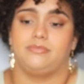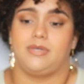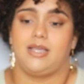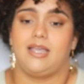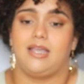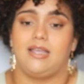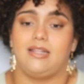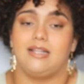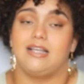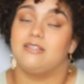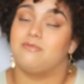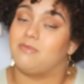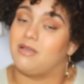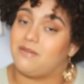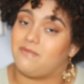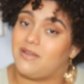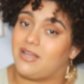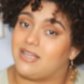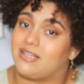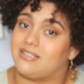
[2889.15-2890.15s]
And that's my
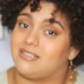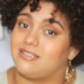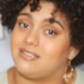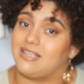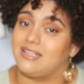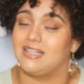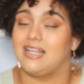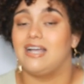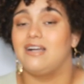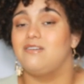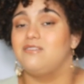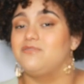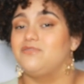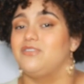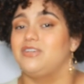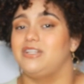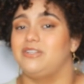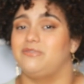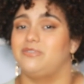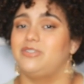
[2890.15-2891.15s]
advice. And that goes for
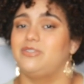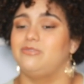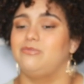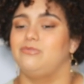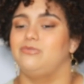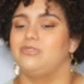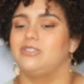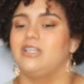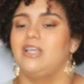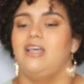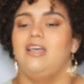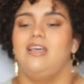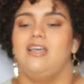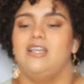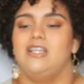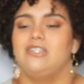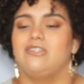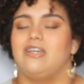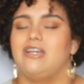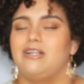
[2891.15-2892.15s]
anyone who's
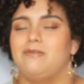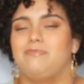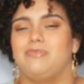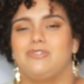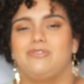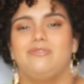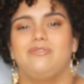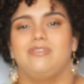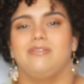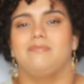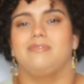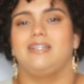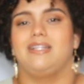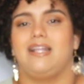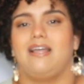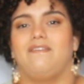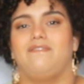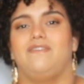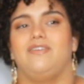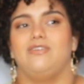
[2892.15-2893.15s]
trying to pursue something
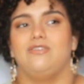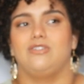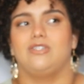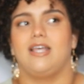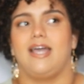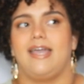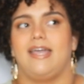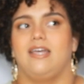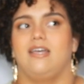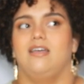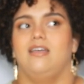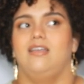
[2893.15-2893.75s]
that feels like